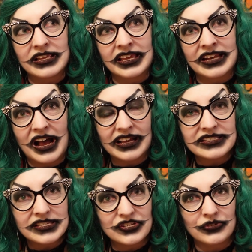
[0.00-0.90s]
an odd
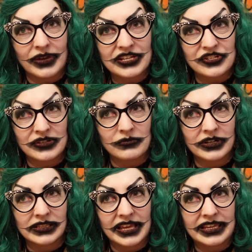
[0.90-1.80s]
situation
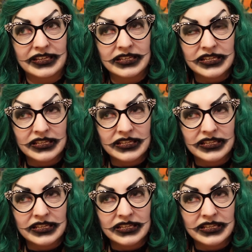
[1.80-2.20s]
where like,